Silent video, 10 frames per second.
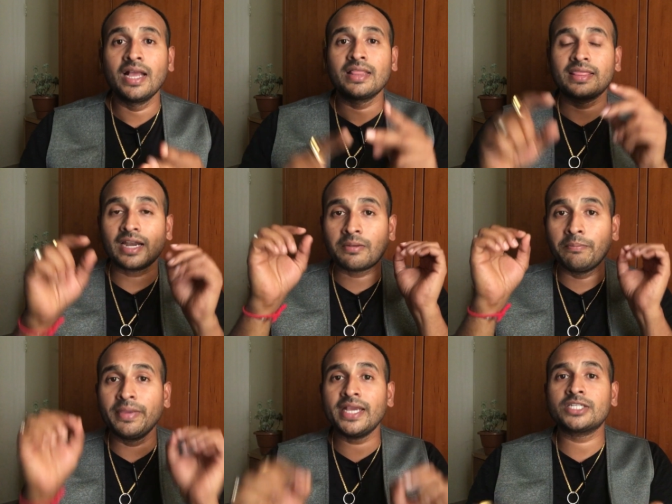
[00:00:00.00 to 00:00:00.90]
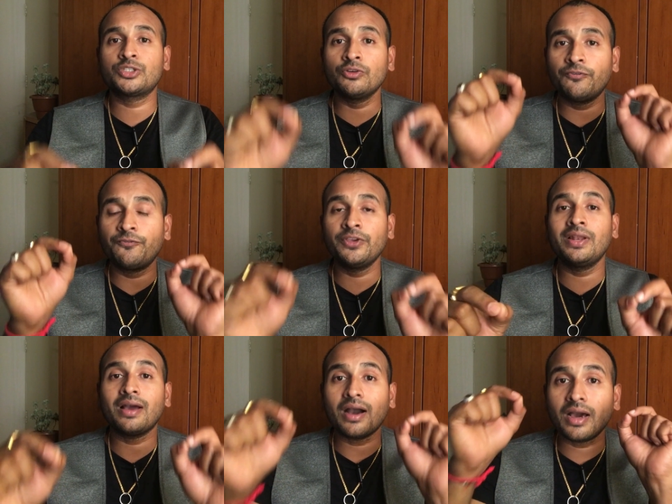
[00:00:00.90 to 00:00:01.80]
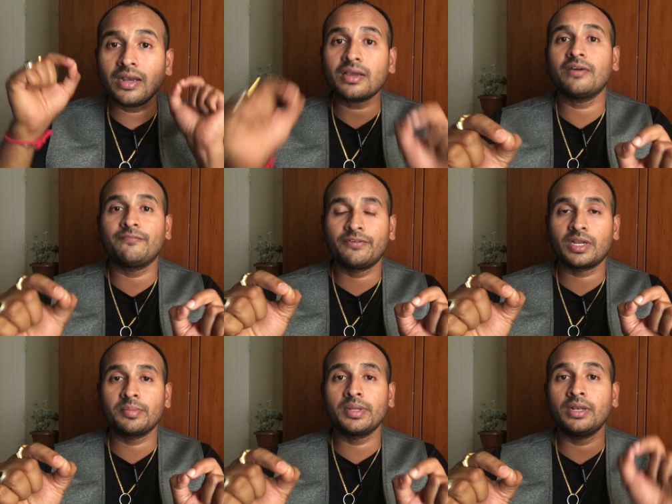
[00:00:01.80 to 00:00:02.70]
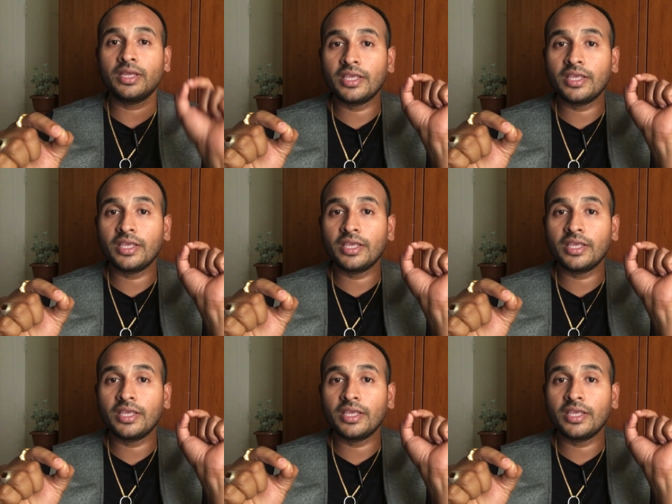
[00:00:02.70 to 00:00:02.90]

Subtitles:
that makes you feel uncomfortable.